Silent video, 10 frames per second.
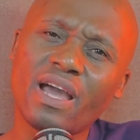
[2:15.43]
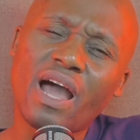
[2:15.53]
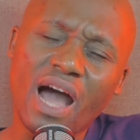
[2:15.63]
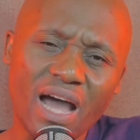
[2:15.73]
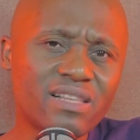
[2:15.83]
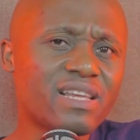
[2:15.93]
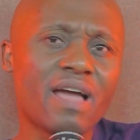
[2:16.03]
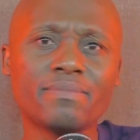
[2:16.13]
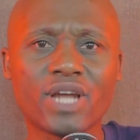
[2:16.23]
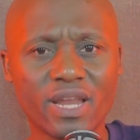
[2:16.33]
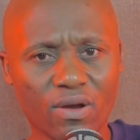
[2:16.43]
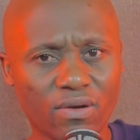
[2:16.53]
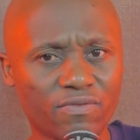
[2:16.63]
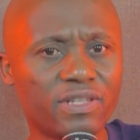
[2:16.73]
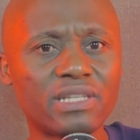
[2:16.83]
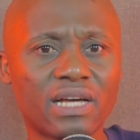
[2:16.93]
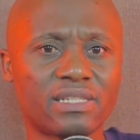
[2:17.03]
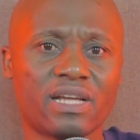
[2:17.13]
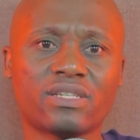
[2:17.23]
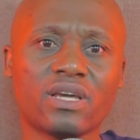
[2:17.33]
hard time trying to convince us
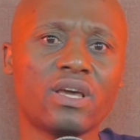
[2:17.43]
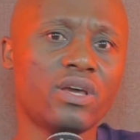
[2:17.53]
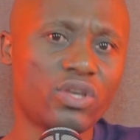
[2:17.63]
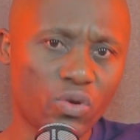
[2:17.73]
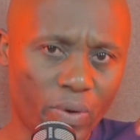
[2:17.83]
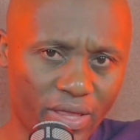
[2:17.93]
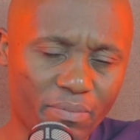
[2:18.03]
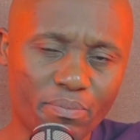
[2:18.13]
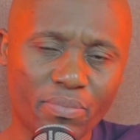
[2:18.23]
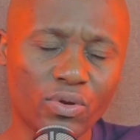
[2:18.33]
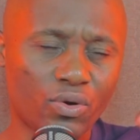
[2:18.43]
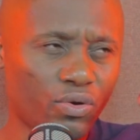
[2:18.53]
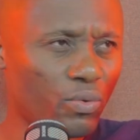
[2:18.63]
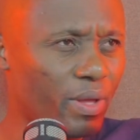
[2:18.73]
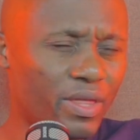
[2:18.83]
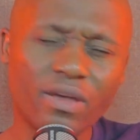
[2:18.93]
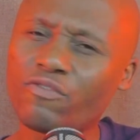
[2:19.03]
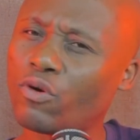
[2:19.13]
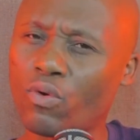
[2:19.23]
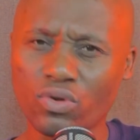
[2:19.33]
that you were there
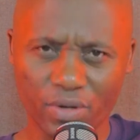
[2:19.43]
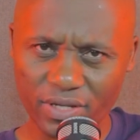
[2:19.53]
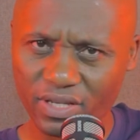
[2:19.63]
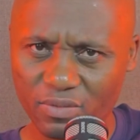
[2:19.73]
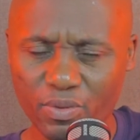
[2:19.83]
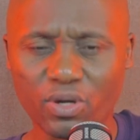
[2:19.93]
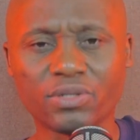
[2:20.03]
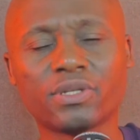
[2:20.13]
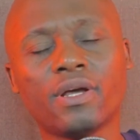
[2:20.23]
for good reasons, because